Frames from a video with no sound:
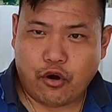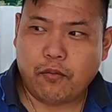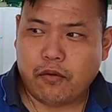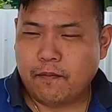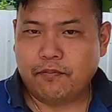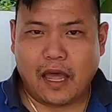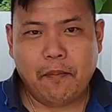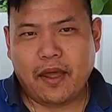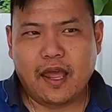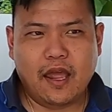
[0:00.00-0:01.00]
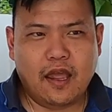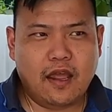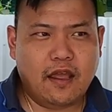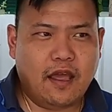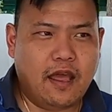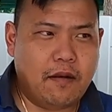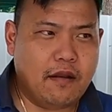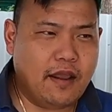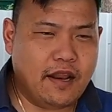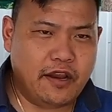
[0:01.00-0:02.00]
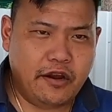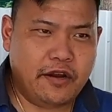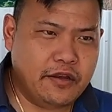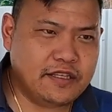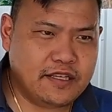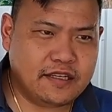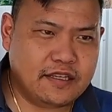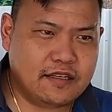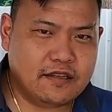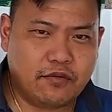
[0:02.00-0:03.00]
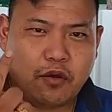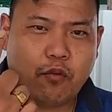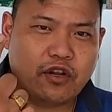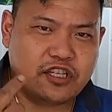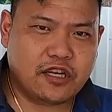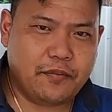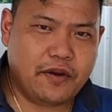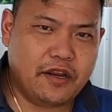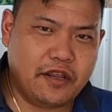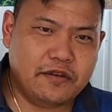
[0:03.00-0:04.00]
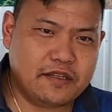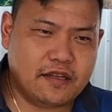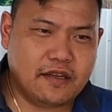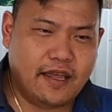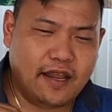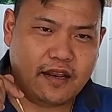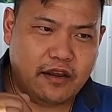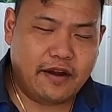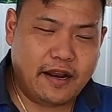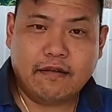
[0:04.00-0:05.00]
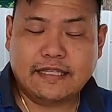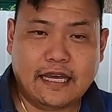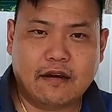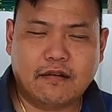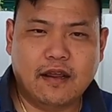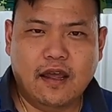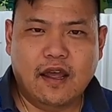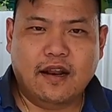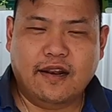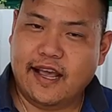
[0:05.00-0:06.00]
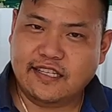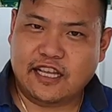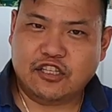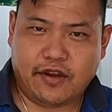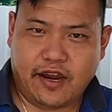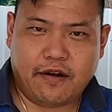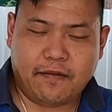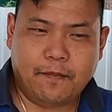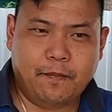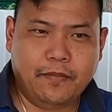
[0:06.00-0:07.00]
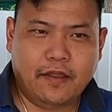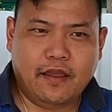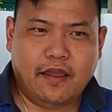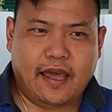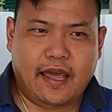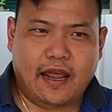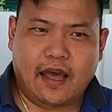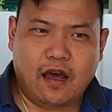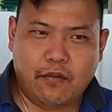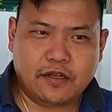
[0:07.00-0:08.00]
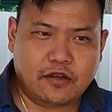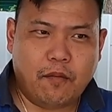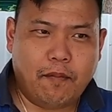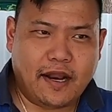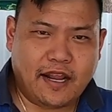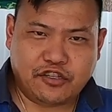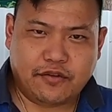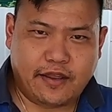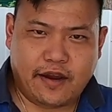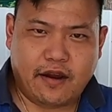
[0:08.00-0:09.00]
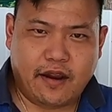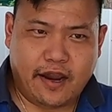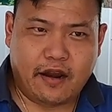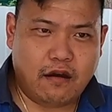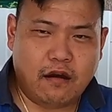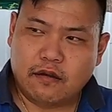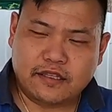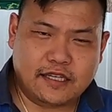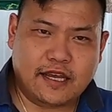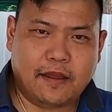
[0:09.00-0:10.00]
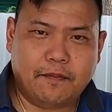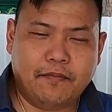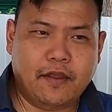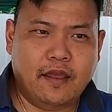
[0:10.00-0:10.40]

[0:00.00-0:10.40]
normal. I pay and here in Houston, Texas, there's only one shop here in Houston near downtown that has Nitro Air. And I always go buy Nitro Air all the time,